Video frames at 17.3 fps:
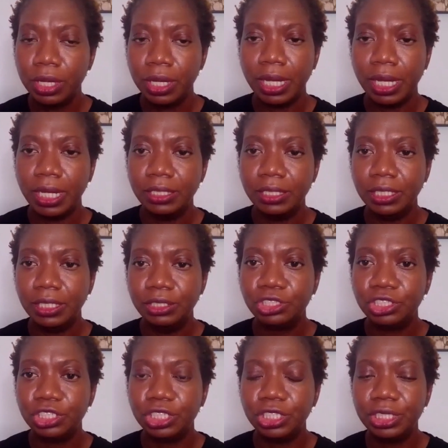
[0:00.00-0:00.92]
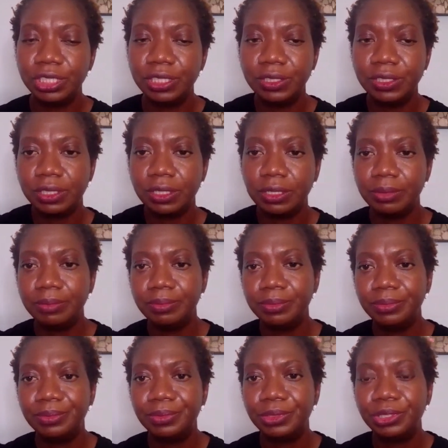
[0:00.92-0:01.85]
and share it
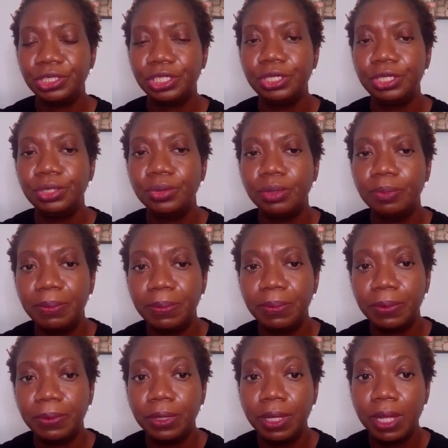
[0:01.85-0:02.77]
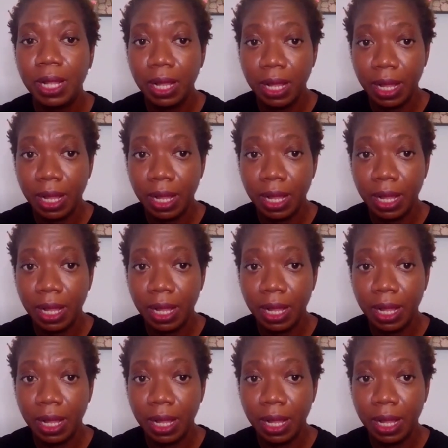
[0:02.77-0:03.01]
with people.